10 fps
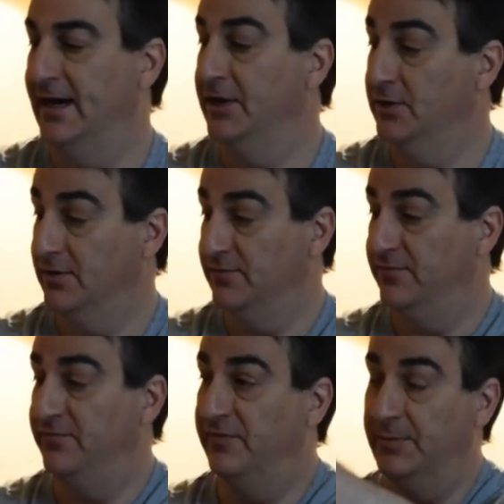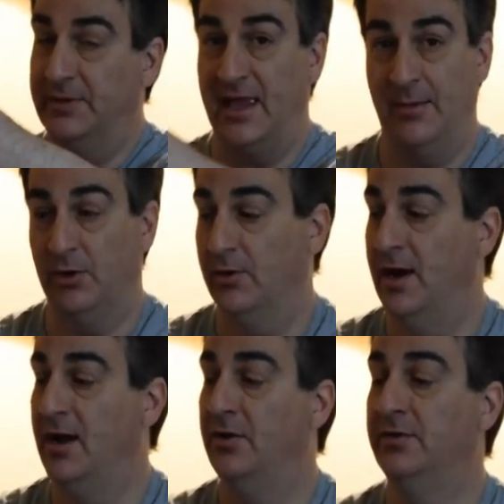You can flip the camera
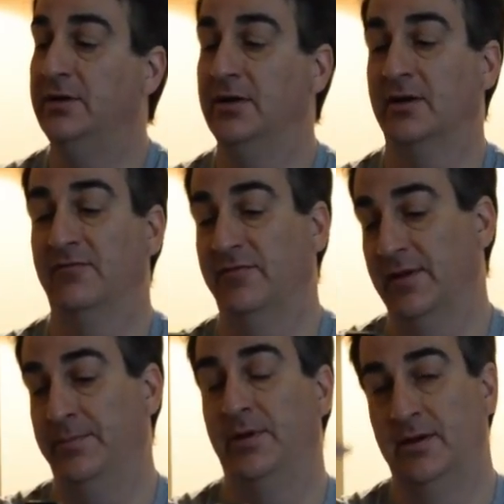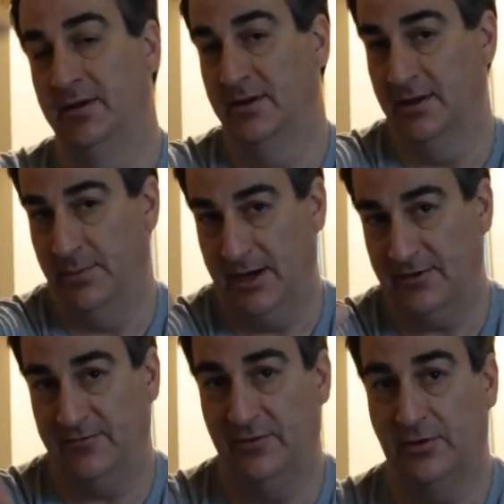around. You can flip the
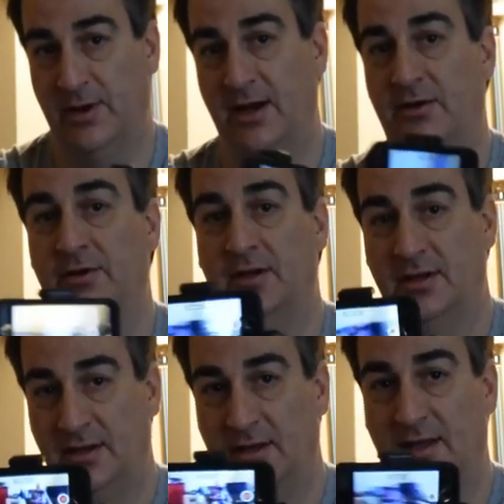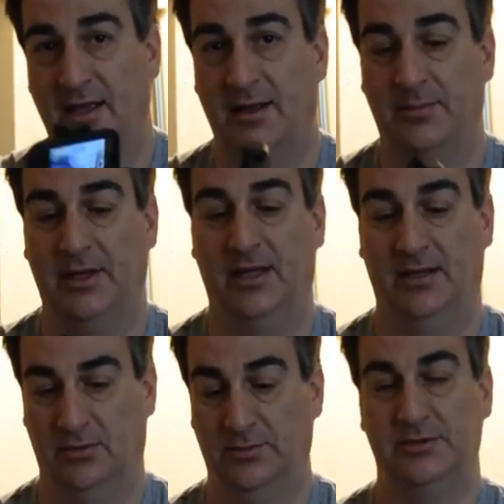microphone around and be,
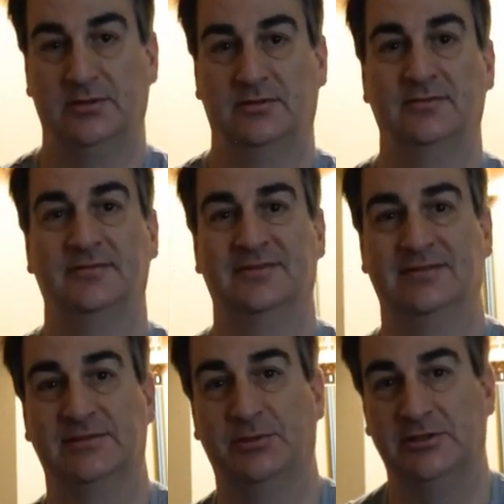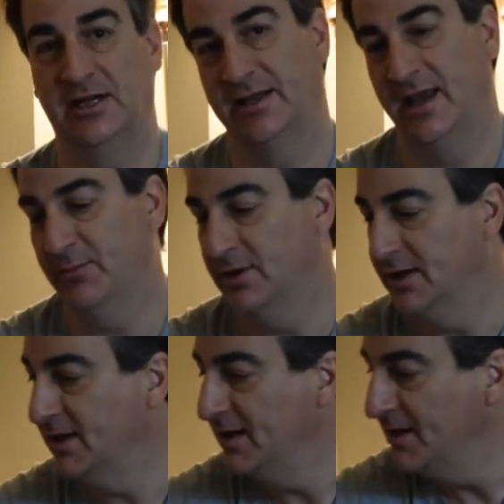oops, just put you on camera,
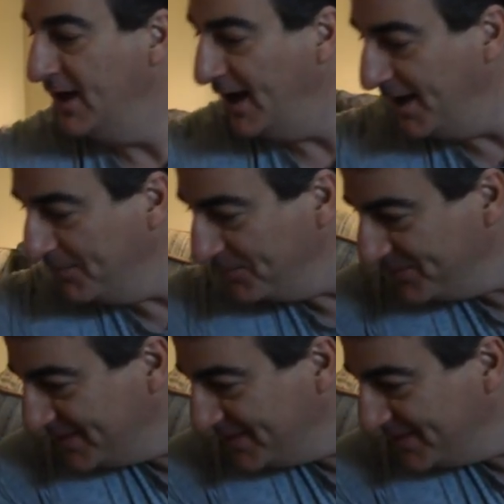honey.